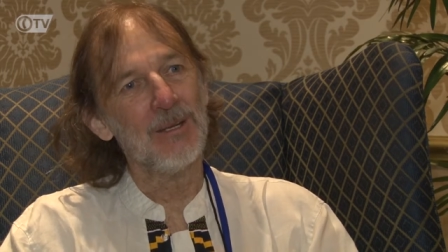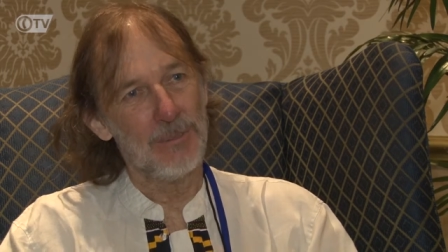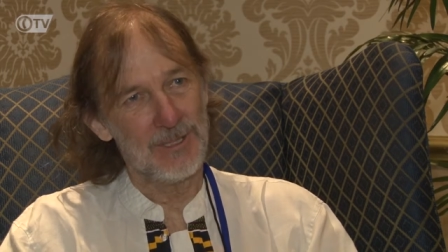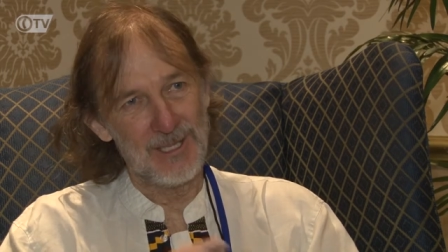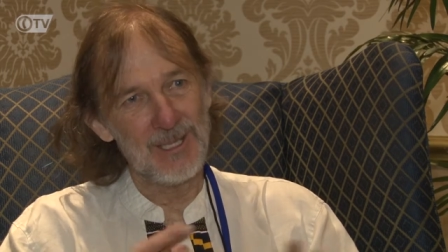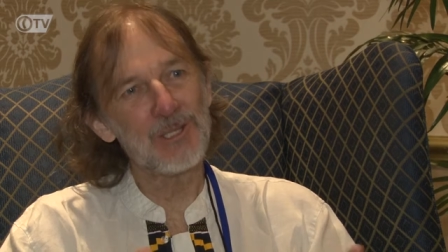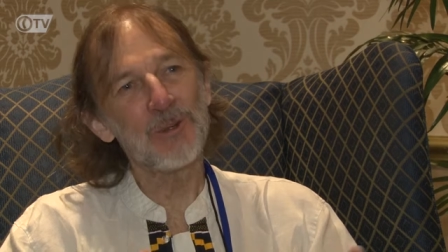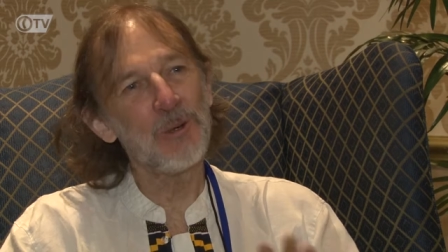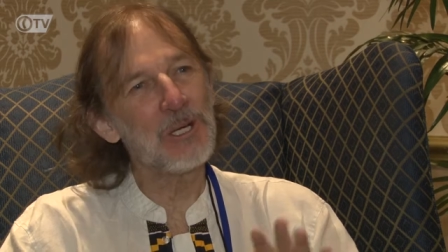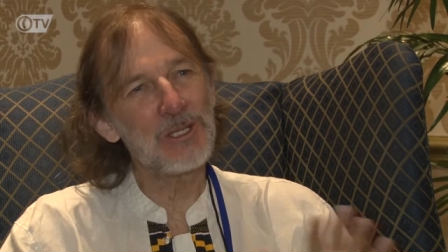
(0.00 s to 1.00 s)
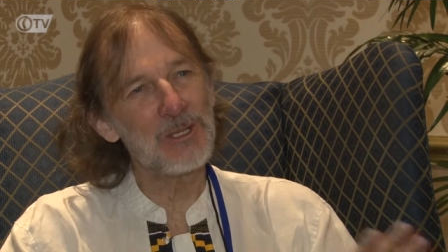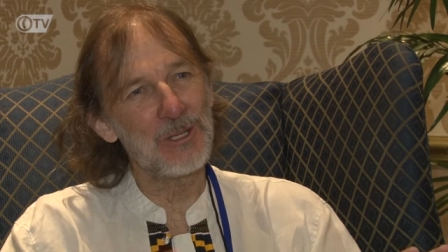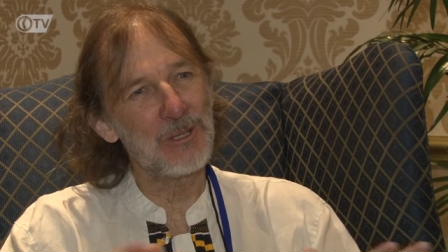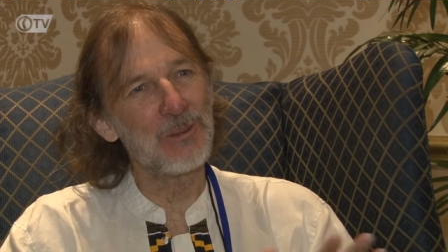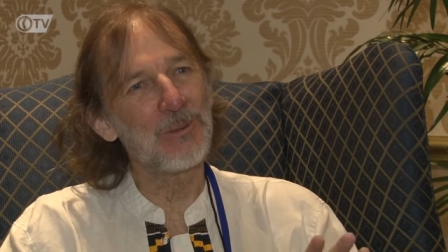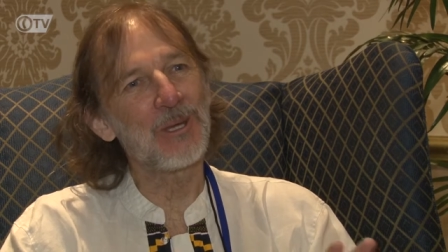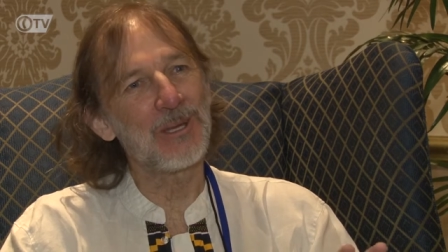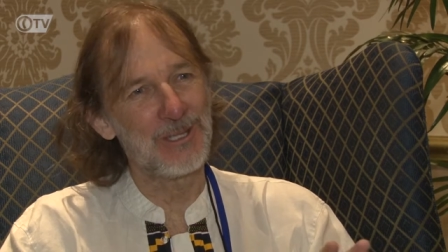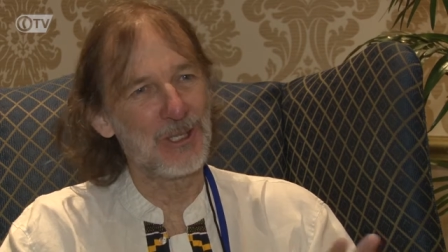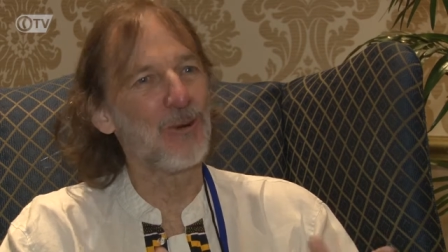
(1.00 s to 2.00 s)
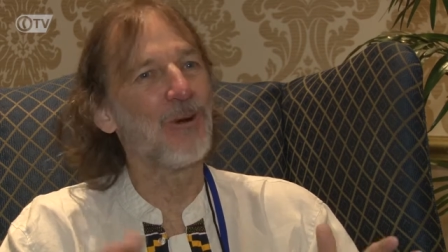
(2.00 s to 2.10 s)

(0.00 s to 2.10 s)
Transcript: but there is always the, the issue